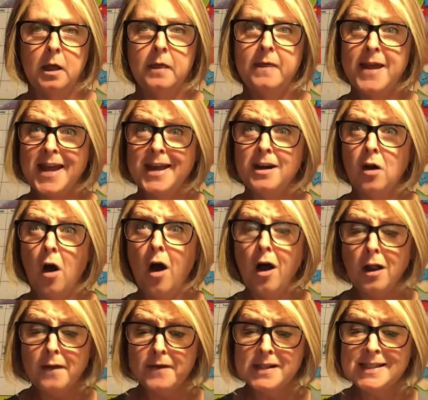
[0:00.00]
Then,
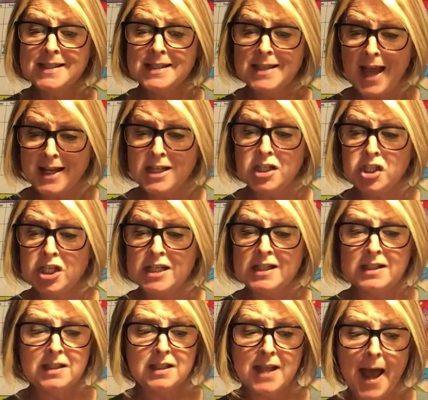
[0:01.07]
all of a sudden, she
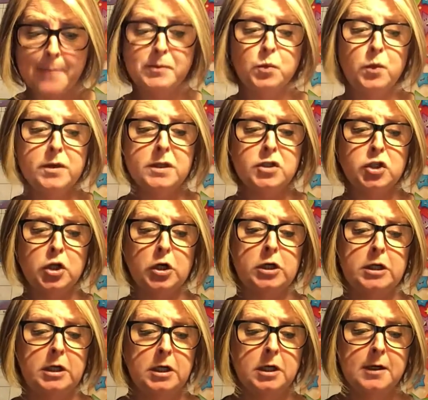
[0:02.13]
stopped with a
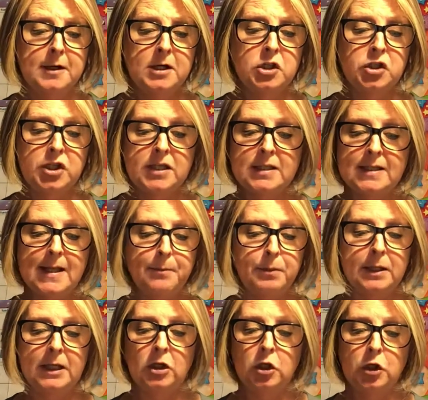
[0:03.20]
jerk. She
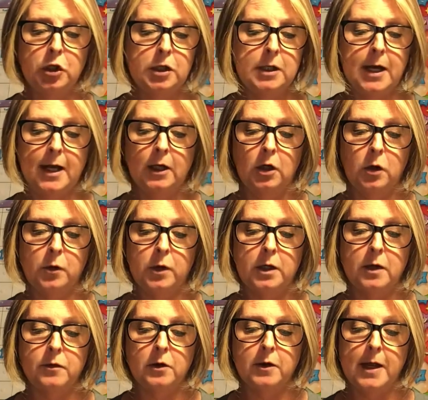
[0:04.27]
simply could not go
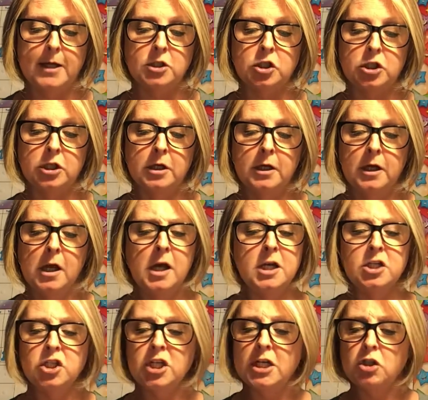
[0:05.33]
another inch.
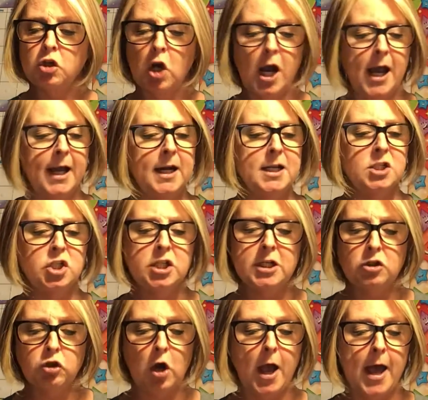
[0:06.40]
She tried and she
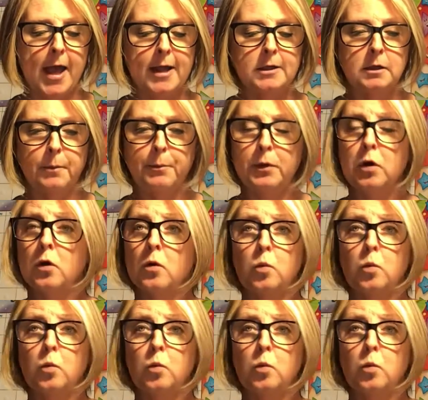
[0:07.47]
tried, but her